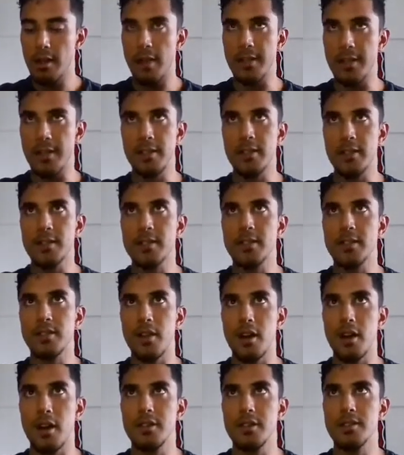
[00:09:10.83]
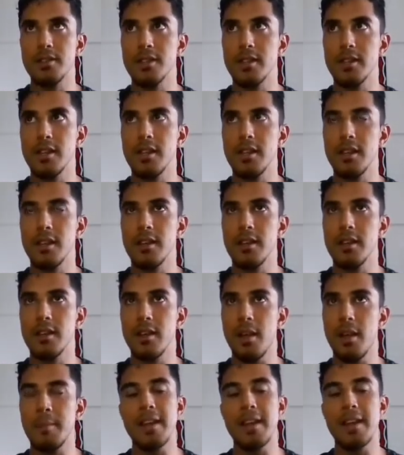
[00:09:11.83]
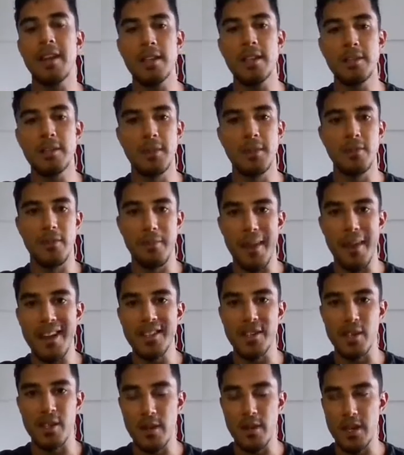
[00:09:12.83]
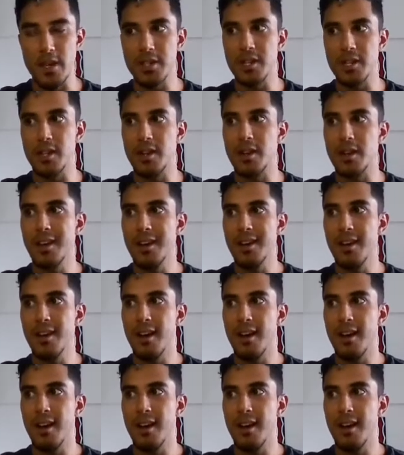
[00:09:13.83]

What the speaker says: I think this is largely, I mean, I'll speak for my generation,